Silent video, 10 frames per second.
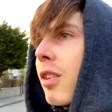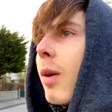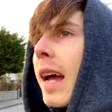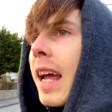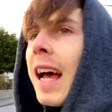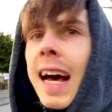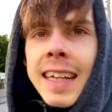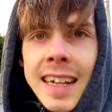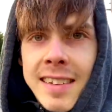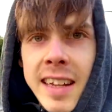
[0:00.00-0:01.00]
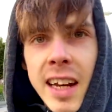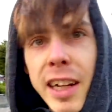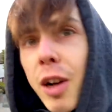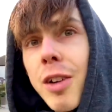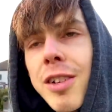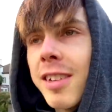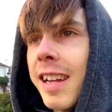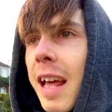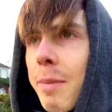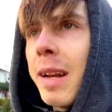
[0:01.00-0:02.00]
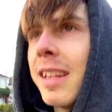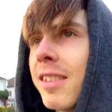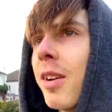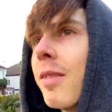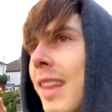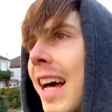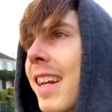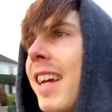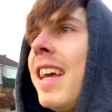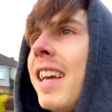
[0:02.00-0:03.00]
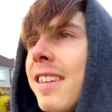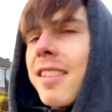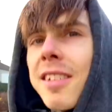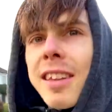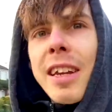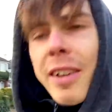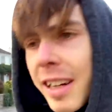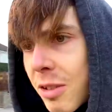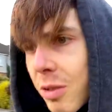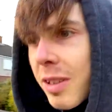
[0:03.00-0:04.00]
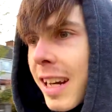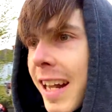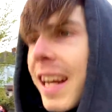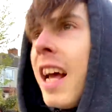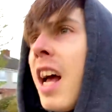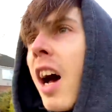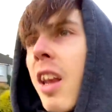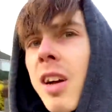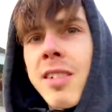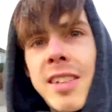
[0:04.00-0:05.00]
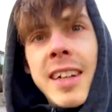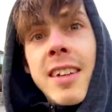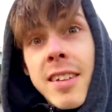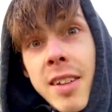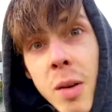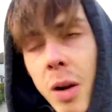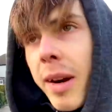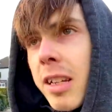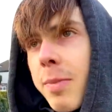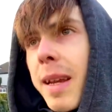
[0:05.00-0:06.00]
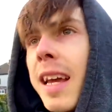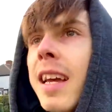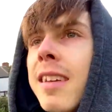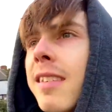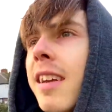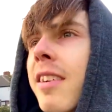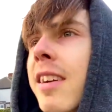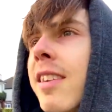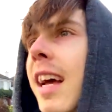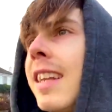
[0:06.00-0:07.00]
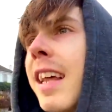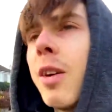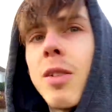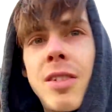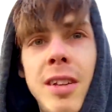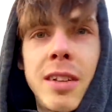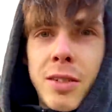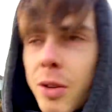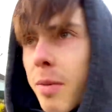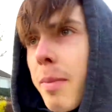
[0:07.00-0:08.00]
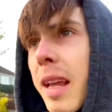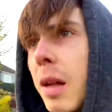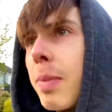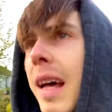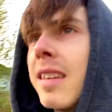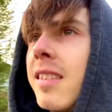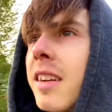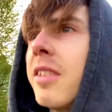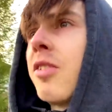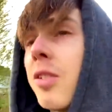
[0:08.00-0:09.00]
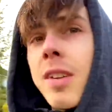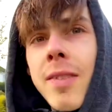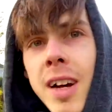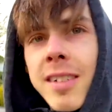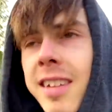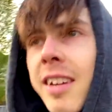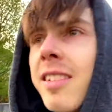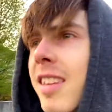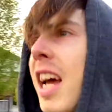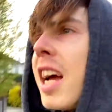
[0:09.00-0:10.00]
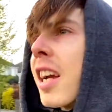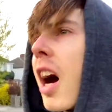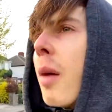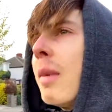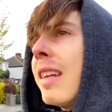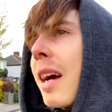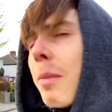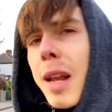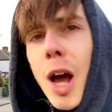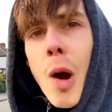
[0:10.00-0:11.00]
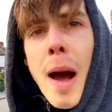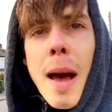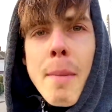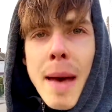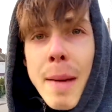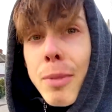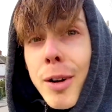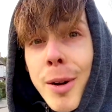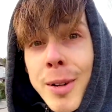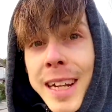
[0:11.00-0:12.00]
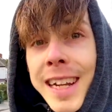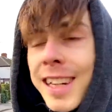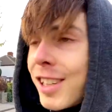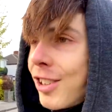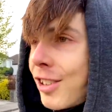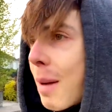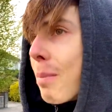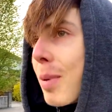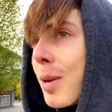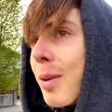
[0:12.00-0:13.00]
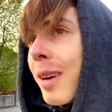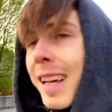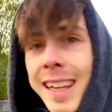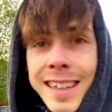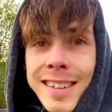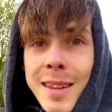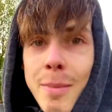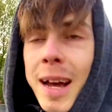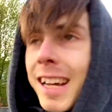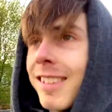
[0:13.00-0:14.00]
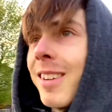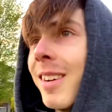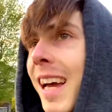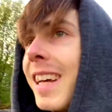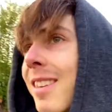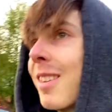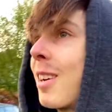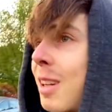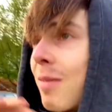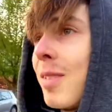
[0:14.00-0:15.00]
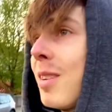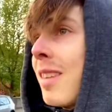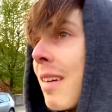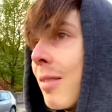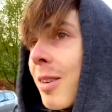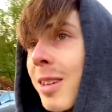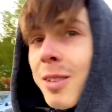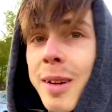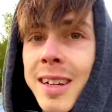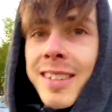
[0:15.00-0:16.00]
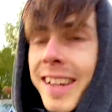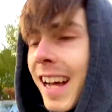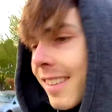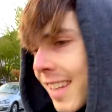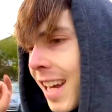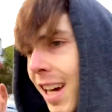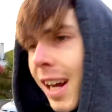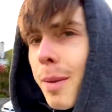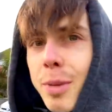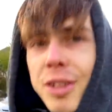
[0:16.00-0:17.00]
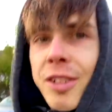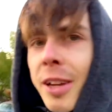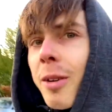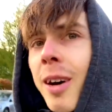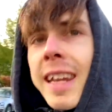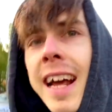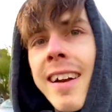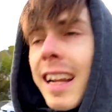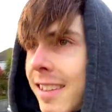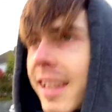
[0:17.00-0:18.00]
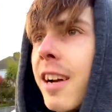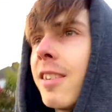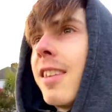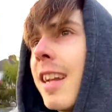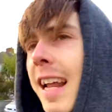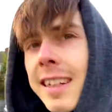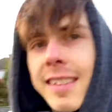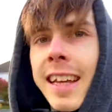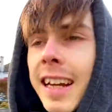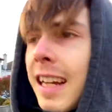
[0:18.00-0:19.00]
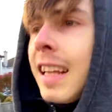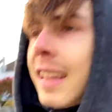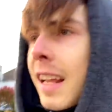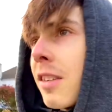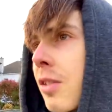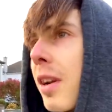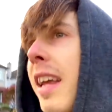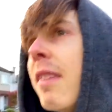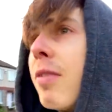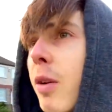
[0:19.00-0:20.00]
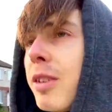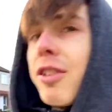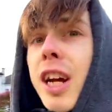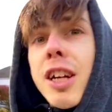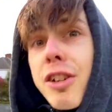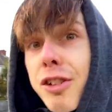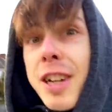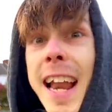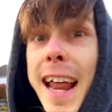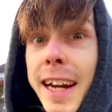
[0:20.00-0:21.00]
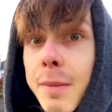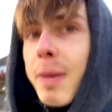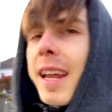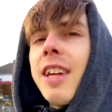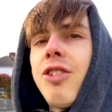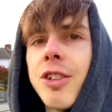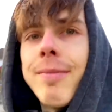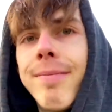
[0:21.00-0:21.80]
way, and that's it, like under 10 minutes. So if that is something you're interested in, alongside the solo recipe series, and then also the sort of meal plan series or the vlog series, comment down below, pepperoni shampoo is the best, okay? It's gonna confuse everyone as well. So yes, I appreciate you all. Now let's get on to the next thing that is gonna influence your genetic potential.